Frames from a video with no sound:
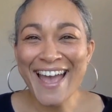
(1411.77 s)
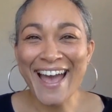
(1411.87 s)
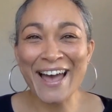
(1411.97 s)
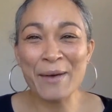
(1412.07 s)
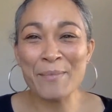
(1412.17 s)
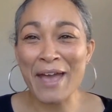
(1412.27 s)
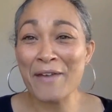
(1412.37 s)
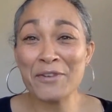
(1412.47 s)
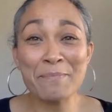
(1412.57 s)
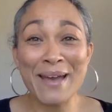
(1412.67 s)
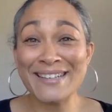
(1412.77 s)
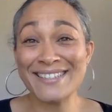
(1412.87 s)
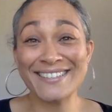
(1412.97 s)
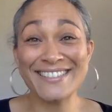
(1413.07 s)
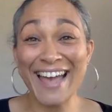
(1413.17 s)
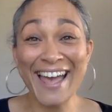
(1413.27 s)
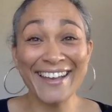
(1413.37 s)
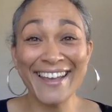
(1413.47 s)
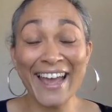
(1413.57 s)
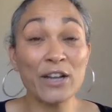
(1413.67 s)
Have an amazing
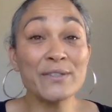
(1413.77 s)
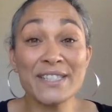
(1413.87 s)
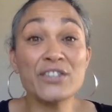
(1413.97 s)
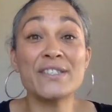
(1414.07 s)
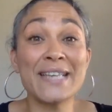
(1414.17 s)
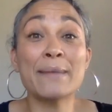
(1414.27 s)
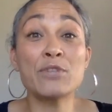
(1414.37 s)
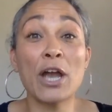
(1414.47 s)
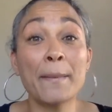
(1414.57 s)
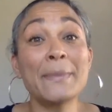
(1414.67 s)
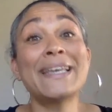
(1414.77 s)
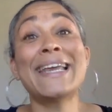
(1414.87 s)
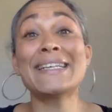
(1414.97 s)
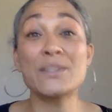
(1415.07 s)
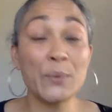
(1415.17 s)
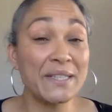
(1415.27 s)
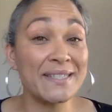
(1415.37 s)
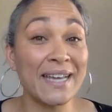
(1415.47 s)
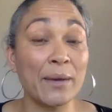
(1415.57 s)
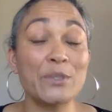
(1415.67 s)
day, and I'll see you same time next
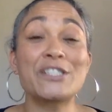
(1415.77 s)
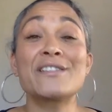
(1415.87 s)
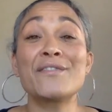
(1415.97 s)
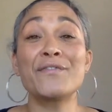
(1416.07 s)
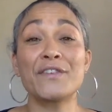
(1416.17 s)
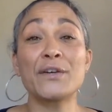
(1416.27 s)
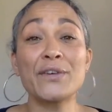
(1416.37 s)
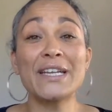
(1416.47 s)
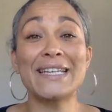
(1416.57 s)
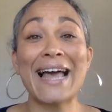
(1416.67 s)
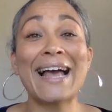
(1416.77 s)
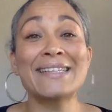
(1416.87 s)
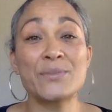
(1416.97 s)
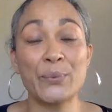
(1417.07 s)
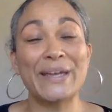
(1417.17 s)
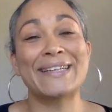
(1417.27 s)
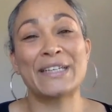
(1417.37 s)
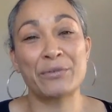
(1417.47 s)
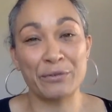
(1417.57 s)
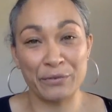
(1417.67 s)
Wednesday, which is the very last
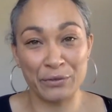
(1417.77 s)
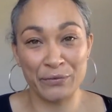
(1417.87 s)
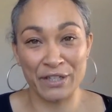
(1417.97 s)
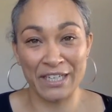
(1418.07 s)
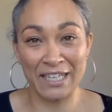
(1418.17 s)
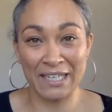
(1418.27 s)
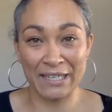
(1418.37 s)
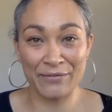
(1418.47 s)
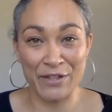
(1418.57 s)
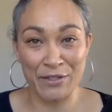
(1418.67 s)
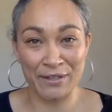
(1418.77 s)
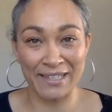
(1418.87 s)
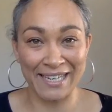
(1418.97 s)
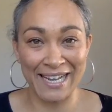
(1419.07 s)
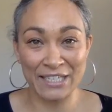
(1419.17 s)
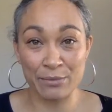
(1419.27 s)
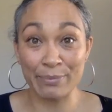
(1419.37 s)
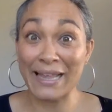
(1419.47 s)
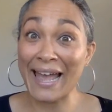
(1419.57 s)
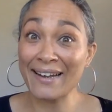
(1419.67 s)
weekly review for the Get Gig Fit 30-Day Action
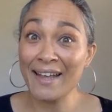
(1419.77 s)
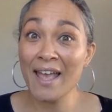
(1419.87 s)
Plan.